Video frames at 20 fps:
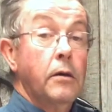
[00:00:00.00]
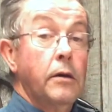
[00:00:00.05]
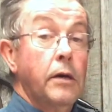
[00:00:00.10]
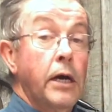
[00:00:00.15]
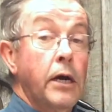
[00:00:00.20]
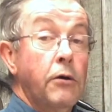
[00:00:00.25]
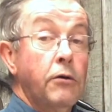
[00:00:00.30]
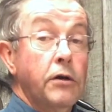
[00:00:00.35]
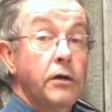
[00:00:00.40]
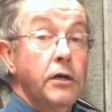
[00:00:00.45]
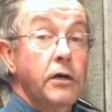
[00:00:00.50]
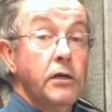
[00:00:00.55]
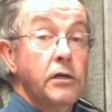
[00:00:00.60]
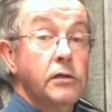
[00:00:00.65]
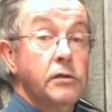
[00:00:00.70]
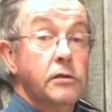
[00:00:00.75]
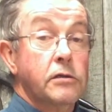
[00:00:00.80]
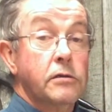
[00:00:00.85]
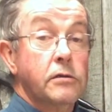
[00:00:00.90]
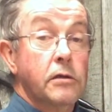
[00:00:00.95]

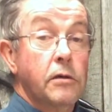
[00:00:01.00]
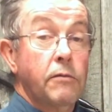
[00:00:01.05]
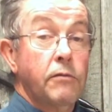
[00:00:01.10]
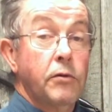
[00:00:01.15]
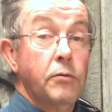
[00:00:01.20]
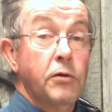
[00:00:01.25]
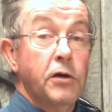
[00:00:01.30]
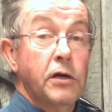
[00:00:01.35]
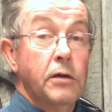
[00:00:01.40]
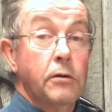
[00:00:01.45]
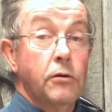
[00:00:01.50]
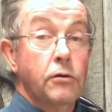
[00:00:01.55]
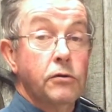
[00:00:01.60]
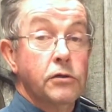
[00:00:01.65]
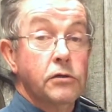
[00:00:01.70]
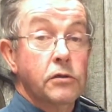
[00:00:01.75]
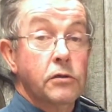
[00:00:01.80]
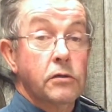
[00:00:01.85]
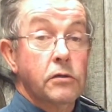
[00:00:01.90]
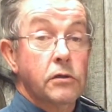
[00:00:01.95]
Nowadays everybody
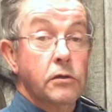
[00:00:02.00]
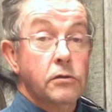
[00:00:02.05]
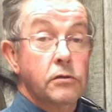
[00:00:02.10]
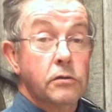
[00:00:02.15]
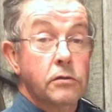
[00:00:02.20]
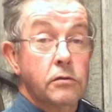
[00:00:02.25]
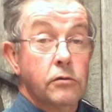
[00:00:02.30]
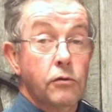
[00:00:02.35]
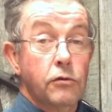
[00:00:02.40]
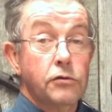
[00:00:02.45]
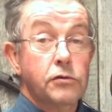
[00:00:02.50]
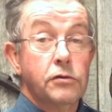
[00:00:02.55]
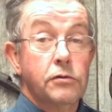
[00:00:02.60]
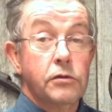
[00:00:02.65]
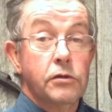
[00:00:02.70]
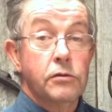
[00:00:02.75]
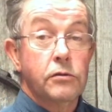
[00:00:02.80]
goes to the grocery